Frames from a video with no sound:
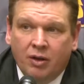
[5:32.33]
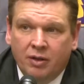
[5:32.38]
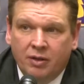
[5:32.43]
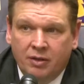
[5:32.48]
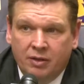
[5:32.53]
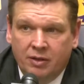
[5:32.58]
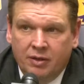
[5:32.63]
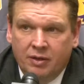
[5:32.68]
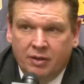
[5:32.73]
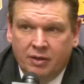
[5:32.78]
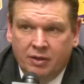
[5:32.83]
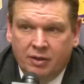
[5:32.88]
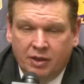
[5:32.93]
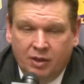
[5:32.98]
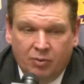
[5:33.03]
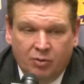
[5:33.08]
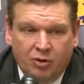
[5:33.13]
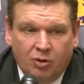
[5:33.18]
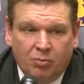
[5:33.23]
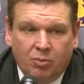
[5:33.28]

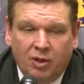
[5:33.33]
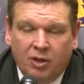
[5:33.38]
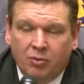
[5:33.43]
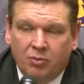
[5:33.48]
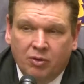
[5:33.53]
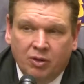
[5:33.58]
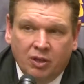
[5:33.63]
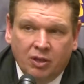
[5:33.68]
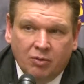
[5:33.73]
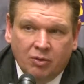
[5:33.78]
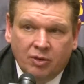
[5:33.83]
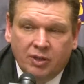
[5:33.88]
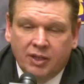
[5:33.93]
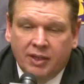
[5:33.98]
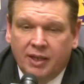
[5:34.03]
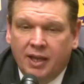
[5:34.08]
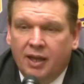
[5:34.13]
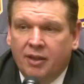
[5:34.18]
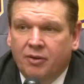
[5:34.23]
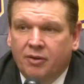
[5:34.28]
And we're going to play really, really
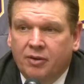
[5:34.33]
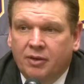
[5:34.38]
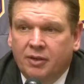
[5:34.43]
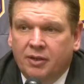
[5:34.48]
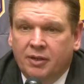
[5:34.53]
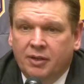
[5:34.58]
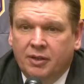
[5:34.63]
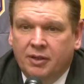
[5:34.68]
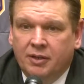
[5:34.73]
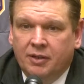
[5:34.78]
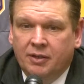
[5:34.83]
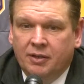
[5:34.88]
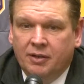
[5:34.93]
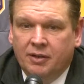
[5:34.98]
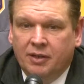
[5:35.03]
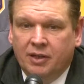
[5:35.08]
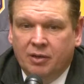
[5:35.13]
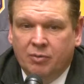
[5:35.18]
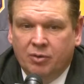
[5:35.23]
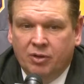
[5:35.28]
together.
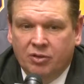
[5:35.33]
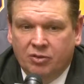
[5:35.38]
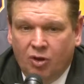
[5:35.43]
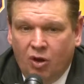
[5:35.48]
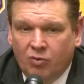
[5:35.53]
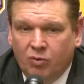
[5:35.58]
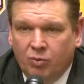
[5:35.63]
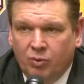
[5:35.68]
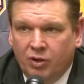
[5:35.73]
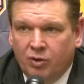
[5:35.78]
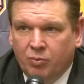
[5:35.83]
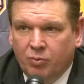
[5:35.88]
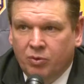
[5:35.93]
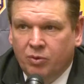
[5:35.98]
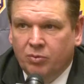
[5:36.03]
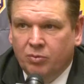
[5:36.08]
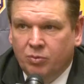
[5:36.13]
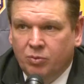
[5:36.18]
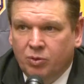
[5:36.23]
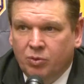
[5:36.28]
And then when it's over with,
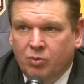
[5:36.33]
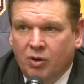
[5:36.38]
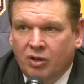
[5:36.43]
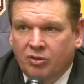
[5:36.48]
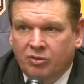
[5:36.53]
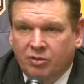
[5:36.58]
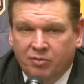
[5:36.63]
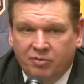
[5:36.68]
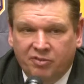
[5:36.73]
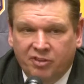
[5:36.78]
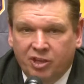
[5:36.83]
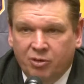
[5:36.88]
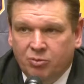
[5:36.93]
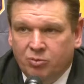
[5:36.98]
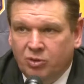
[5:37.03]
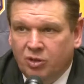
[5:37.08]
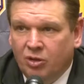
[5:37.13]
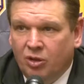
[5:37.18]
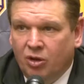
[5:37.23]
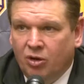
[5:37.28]
we'll watch some
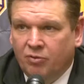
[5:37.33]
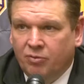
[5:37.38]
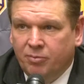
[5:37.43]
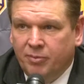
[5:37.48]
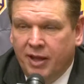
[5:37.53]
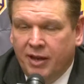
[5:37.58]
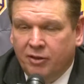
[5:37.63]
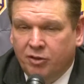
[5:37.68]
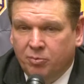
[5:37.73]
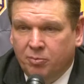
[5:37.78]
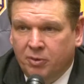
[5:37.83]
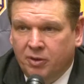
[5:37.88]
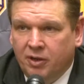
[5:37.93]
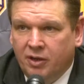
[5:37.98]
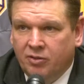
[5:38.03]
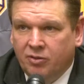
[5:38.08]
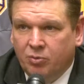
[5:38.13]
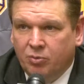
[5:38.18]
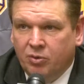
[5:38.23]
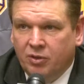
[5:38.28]
film, we'll learn from that
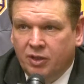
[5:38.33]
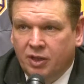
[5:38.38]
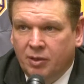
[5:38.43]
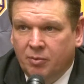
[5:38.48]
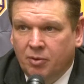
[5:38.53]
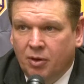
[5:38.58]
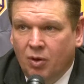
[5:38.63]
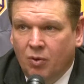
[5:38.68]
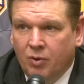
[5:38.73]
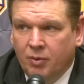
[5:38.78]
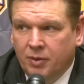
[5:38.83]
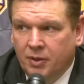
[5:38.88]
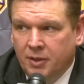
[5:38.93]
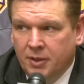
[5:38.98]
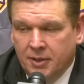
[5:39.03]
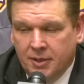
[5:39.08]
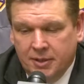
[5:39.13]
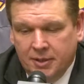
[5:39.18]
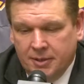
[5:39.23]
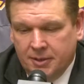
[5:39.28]
experience, and we'll keep going.
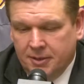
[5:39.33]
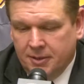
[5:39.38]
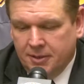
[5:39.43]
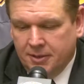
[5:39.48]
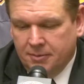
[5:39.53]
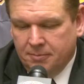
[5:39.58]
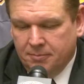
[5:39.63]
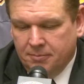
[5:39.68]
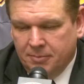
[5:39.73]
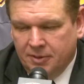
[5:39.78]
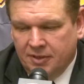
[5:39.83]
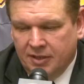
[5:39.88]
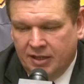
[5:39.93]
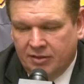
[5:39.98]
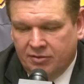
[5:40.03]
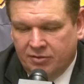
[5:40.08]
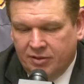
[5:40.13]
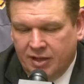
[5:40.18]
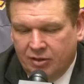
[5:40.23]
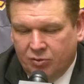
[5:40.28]
But
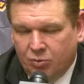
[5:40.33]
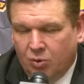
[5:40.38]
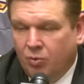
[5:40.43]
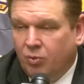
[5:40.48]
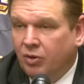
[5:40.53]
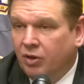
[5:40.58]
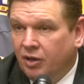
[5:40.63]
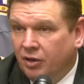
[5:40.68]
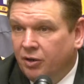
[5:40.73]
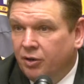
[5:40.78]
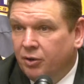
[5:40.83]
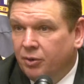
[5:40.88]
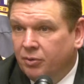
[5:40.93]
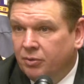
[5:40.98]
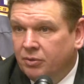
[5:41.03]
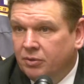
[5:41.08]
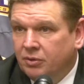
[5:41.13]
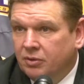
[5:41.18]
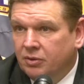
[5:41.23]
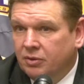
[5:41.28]
that's what we're going to do.
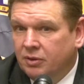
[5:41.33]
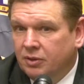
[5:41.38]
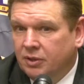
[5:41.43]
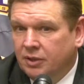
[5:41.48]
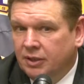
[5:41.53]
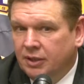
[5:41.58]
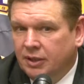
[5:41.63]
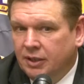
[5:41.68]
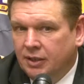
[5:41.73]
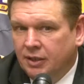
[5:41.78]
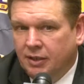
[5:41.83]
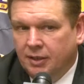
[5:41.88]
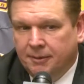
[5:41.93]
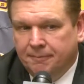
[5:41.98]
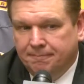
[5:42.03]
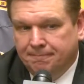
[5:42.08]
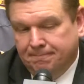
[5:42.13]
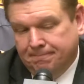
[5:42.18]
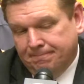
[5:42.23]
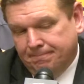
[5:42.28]
And
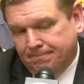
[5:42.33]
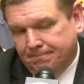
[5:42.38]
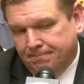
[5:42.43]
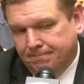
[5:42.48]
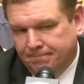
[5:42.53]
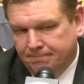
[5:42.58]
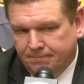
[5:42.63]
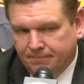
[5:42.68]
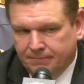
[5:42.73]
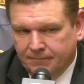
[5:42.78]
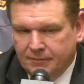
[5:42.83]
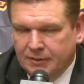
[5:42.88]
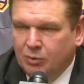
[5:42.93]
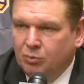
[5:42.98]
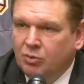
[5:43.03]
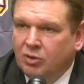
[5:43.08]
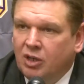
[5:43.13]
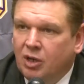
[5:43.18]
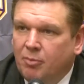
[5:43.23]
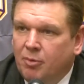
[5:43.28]

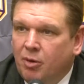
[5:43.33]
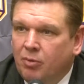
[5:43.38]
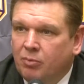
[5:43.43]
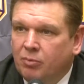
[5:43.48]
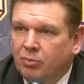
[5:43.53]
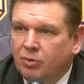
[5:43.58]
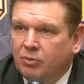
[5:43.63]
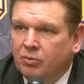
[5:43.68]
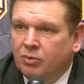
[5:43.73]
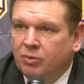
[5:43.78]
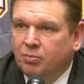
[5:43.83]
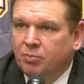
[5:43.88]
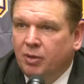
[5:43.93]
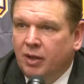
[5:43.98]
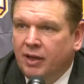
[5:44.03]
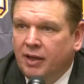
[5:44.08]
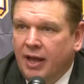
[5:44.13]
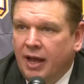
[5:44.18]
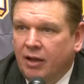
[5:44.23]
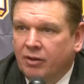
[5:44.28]
then we'll come on, we'll
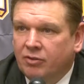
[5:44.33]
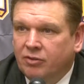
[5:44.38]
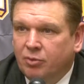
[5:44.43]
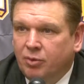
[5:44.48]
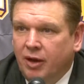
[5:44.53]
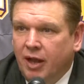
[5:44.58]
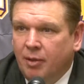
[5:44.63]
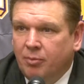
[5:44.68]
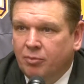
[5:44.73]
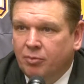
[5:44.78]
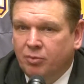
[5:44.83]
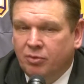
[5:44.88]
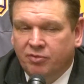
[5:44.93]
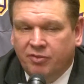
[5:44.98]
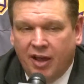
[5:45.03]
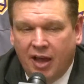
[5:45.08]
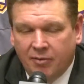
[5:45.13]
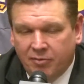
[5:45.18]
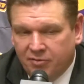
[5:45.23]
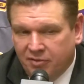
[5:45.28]
play it out and see what happens. We're
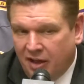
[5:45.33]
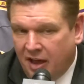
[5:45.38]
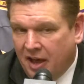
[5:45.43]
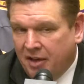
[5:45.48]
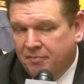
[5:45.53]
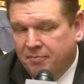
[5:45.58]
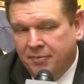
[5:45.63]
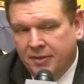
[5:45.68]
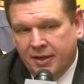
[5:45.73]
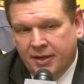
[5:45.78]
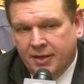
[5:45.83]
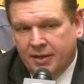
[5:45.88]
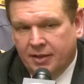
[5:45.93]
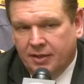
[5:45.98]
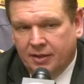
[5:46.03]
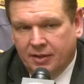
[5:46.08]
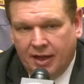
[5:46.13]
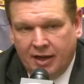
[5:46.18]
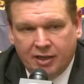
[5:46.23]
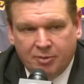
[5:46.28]
5-5.
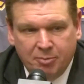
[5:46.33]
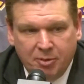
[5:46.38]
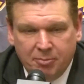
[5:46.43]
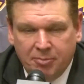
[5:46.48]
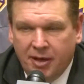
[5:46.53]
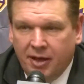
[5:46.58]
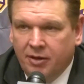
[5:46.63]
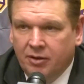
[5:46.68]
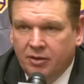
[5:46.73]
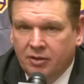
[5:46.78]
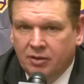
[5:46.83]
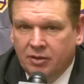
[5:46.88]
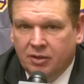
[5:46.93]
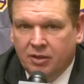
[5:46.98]
Like to be better.